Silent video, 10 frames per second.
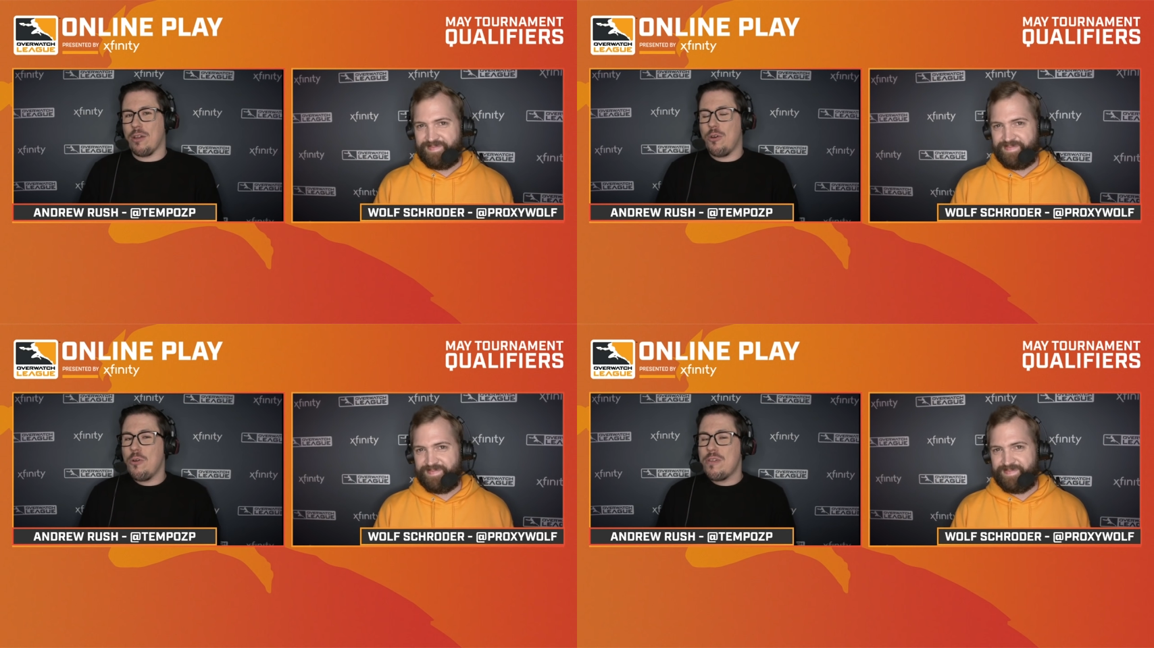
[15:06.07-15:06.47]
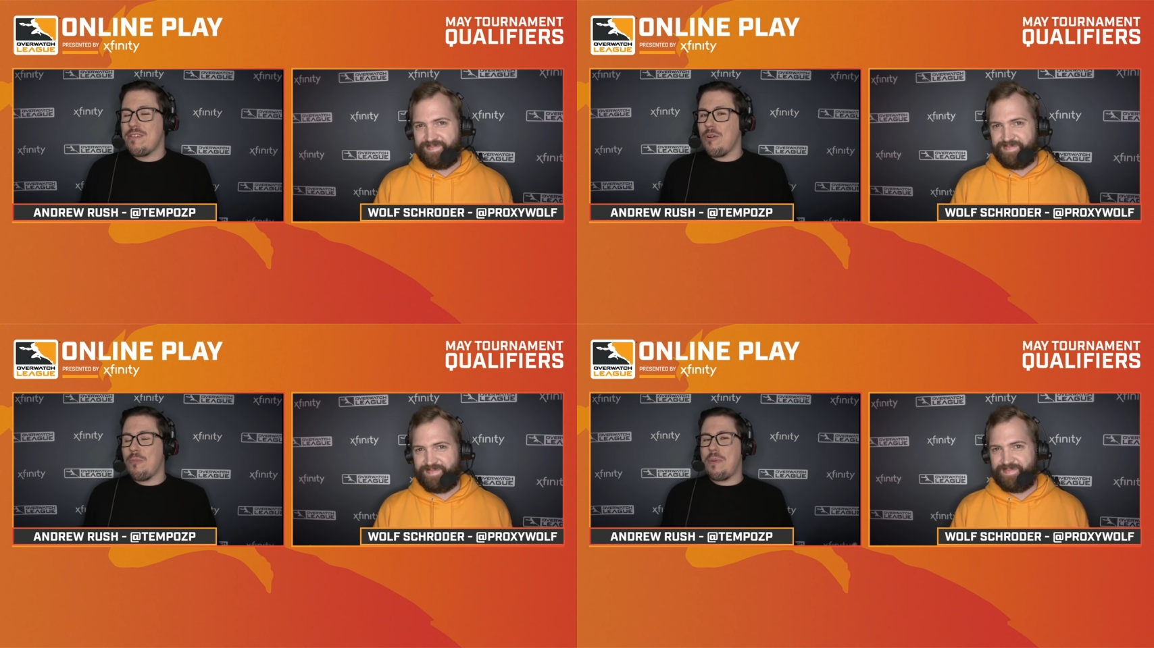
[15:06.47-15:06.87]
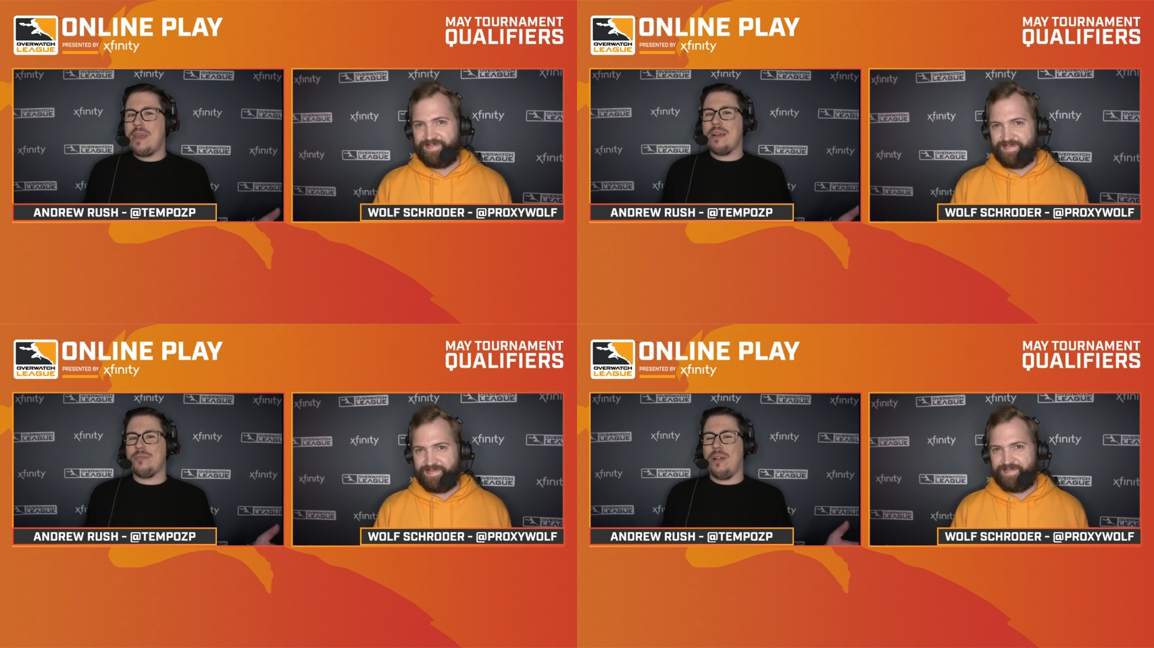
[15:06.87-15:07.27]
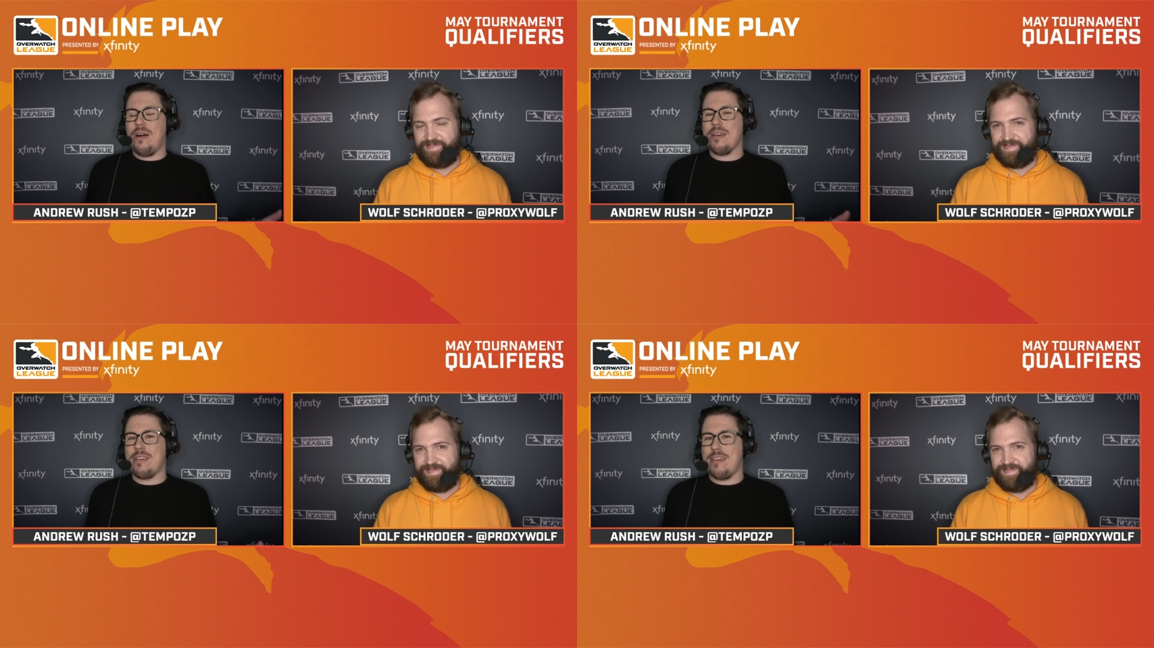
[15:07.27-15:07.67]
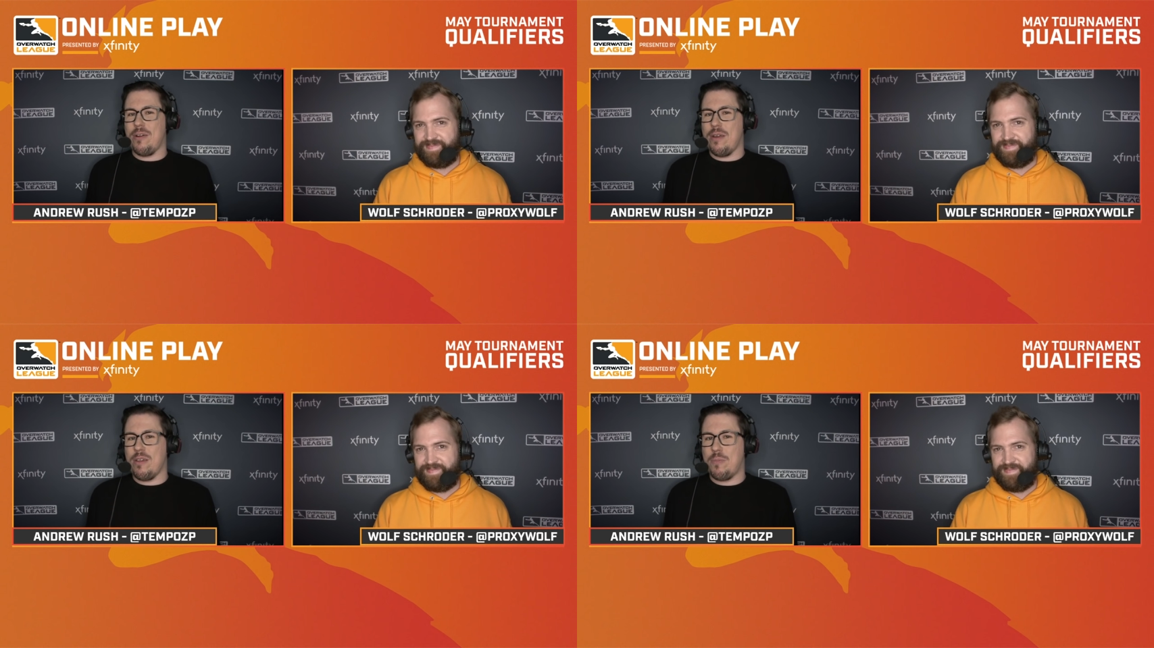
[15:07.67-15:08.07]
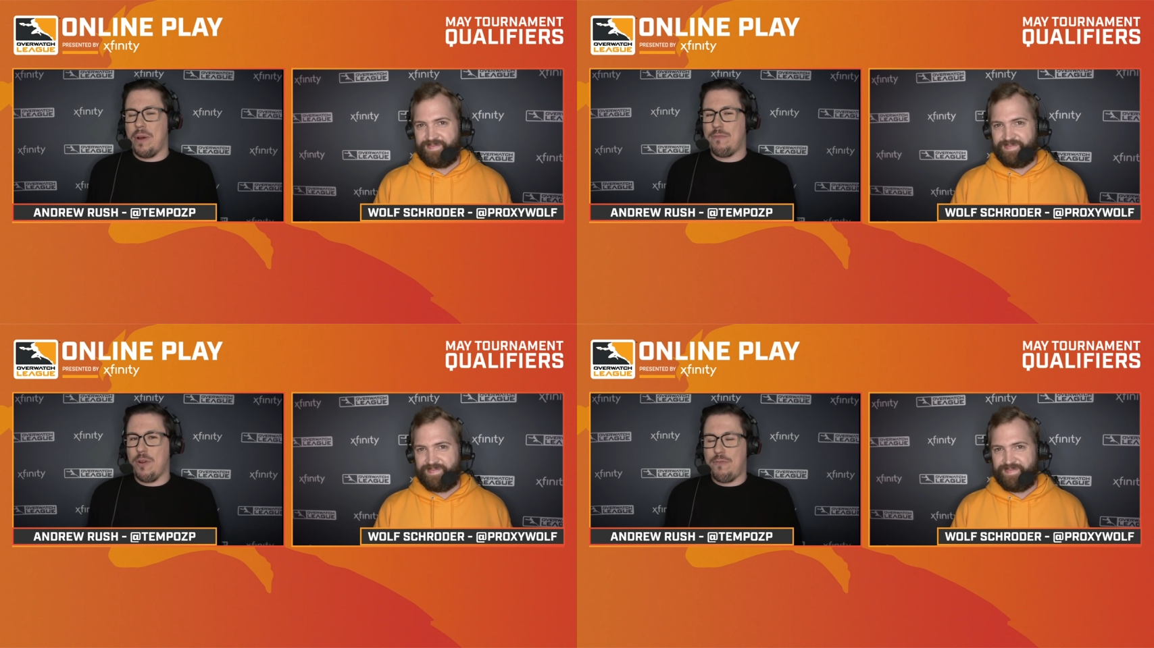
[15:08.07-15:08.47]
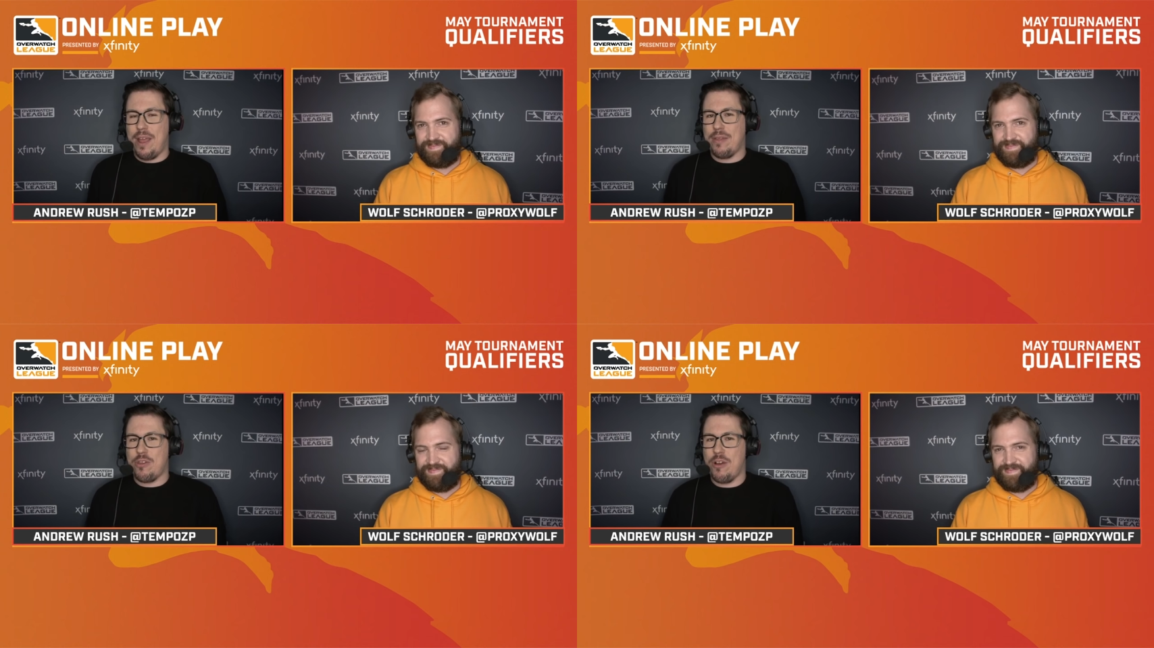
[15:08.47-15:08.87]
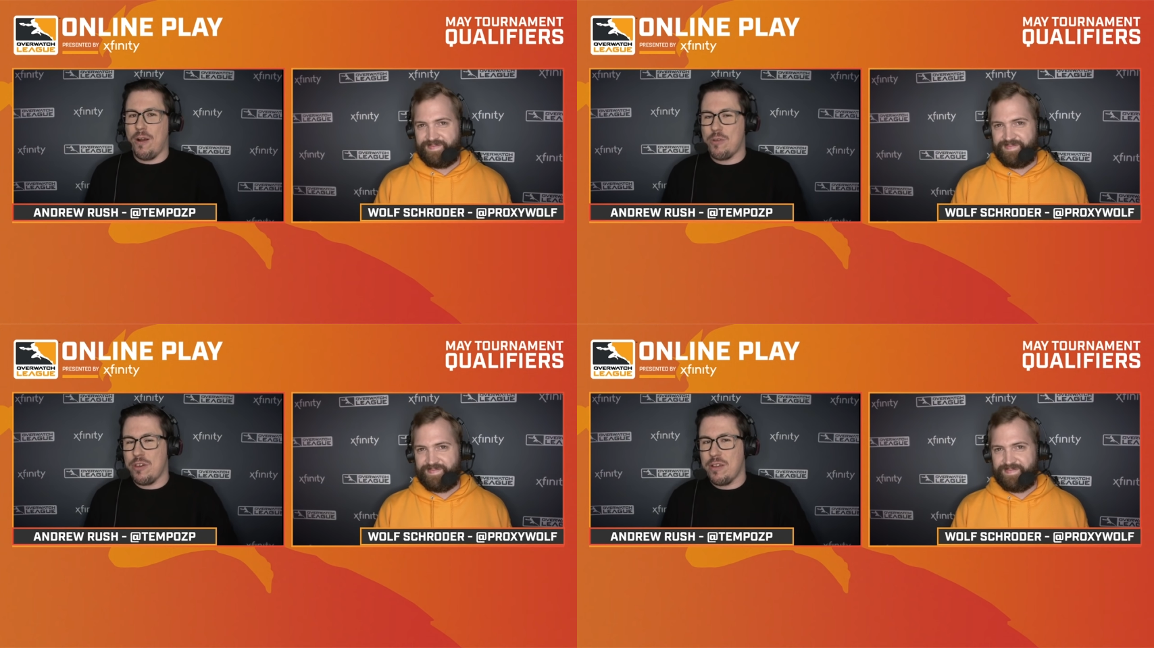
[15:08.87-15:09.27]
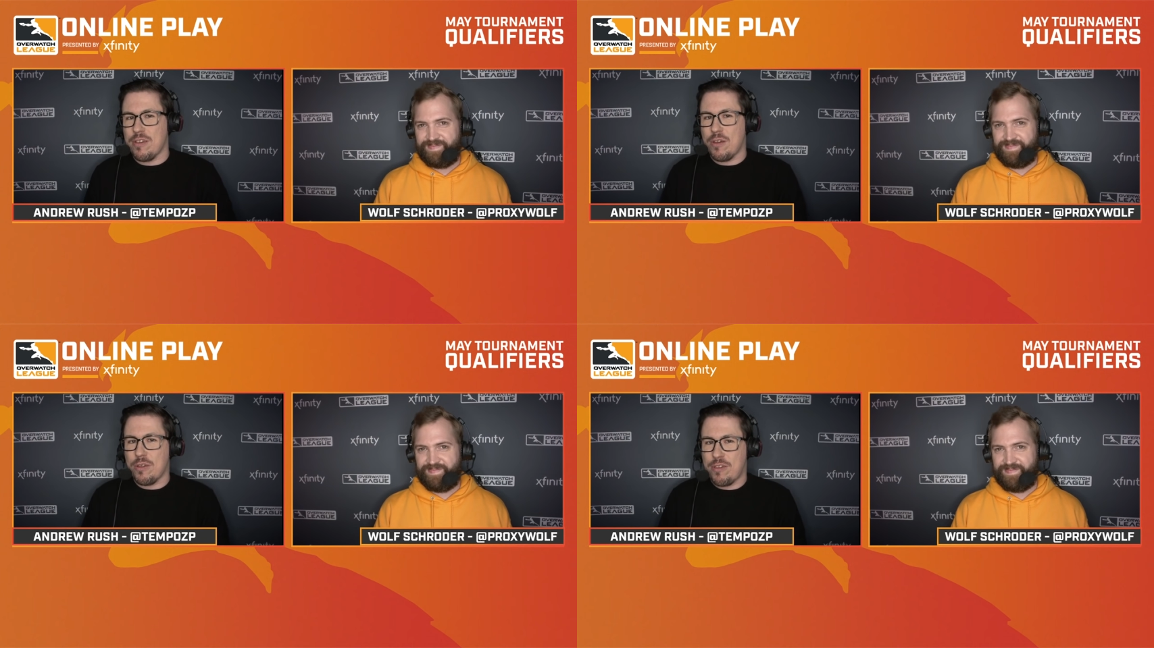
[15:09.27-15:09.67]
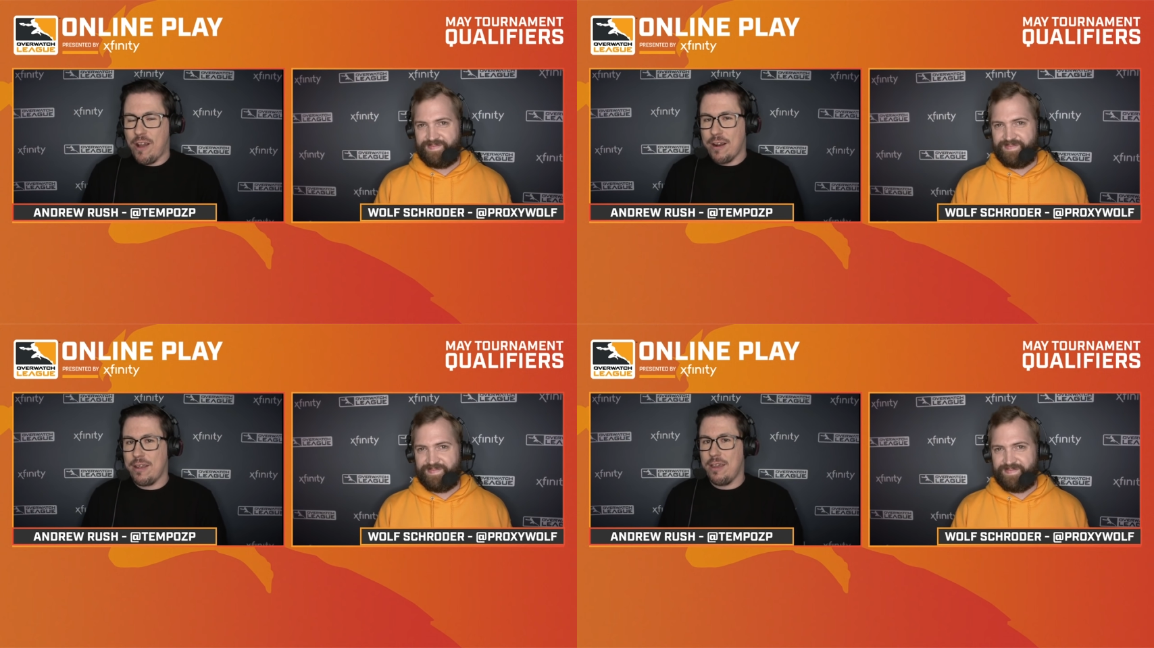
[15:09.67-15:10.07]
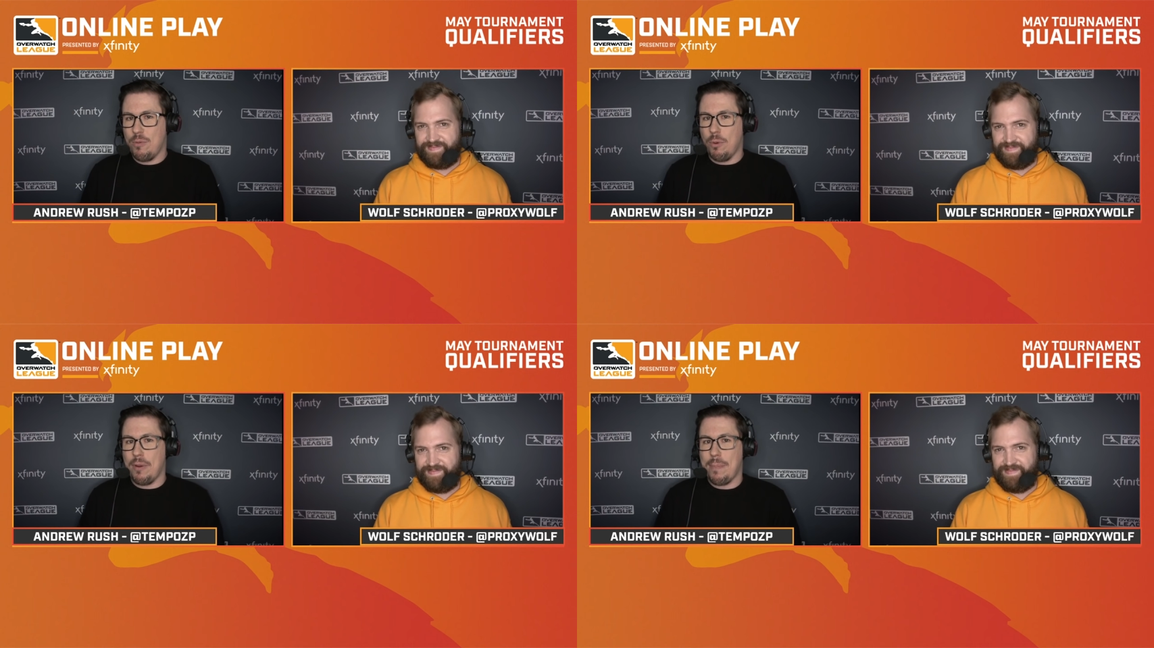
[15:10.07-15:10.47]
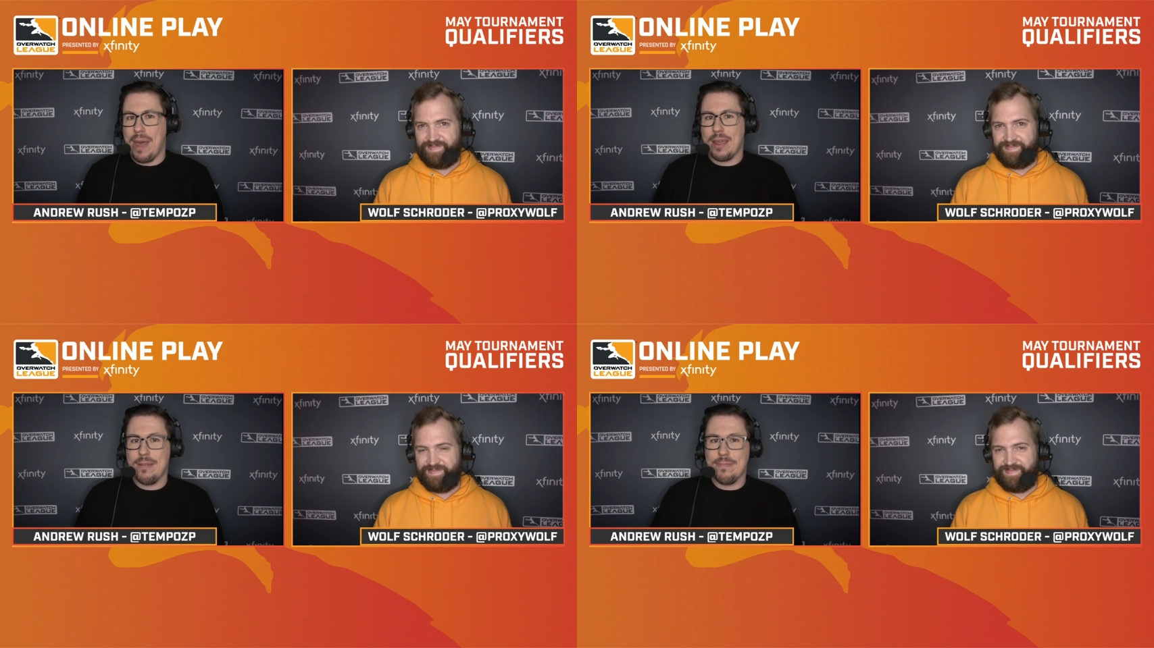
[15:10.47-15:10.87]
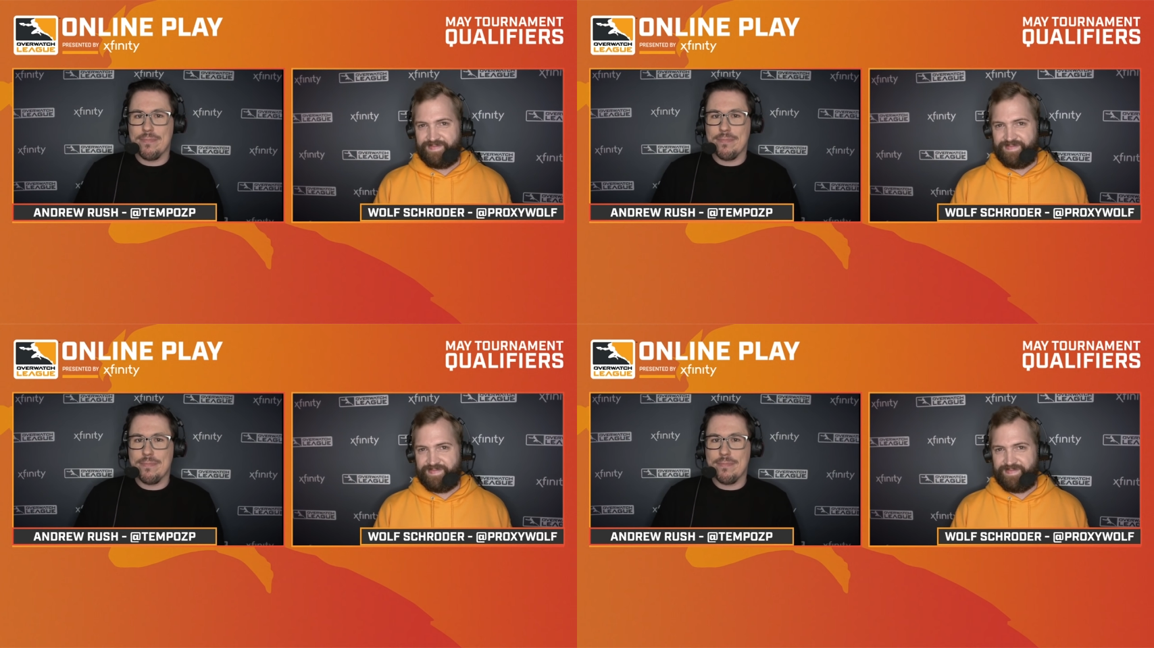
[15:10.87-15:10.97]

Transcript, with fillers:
Speaker 1: It could still be a long series, but if you're a fan of the Charge, it is a good start. We'll be right back.